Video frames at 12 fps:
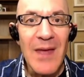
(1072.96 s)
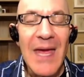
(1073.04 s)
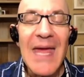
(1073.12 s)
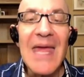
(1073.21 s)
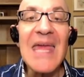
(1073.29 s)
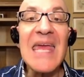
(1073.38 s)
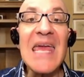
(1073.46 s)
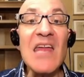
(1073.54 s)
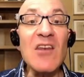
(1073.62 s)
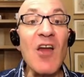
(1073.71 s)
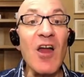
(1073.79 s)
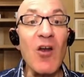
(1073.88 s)
he
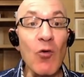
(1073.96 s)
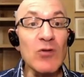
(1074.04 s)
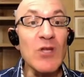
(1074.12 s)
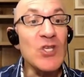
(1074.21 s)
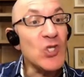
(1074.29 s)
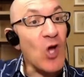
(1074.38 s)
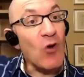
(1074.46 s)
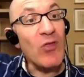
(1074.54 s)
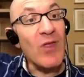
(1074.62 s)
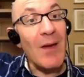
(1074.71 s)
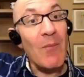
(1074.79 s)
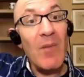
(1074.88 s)
not only showed
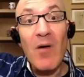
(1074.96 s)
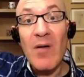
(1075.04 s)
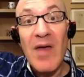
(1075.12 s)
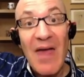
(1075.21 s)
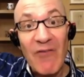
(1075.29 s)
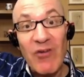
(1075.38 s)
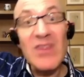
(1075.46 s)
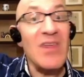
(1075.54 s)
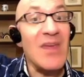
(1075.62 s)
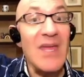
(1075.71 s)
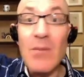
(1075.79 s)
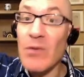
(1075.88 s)
them everything
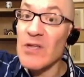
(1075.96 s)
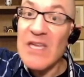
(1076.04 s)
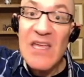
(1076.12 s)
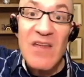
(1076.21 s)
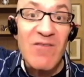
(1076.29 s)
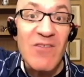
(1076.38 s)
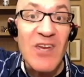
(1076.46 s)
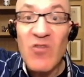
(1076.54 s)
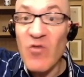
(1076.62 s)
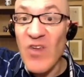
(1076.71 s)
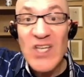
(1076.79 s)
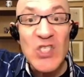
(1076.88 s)
he believed, his
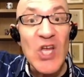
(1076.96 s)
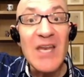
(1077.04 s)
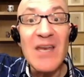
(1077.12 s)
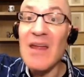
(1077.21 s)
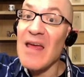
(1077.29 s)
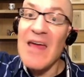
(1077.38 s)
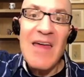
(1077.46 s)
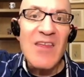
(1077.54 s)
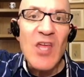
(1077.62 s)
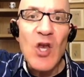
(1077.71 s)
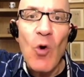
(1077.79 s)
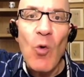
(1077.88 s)
vision,
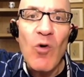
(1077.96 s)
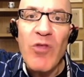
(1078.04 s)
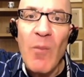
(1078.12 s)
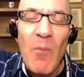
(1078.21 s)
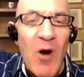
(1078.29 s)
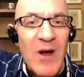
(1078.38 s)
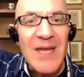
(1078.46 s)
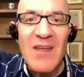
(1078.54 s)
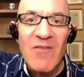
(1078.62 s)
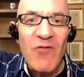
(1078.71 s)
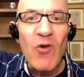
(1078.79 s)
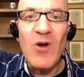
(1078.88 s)
the marketing
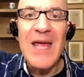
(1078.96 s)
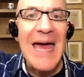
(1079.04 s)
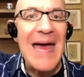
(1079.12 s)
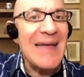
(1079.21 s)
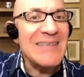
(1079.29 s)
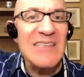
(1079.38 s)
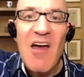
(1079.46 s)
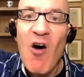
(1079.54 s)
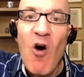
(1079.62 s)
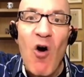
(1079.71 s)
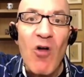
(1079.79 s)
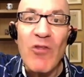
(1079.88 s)
forecasts,
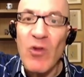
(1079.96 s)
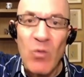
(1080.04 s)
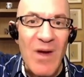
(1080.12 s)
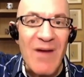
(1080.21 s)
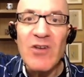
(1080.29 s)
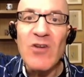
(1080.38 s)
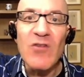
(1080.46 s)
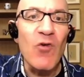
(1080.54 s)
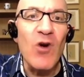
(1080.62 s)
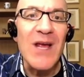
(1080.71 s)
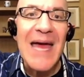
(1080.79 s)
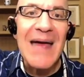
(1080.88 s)
all the revenue
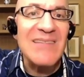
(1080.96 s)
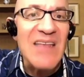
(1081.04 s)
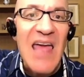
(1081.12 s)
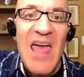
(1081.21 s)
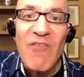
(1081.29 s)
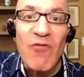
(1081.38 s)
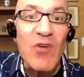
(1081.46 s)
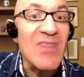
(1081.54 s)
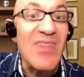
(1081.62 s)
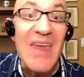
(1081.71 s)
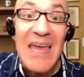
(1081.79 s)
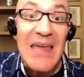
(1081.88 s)
forecasts,
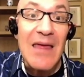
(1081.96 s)
everything.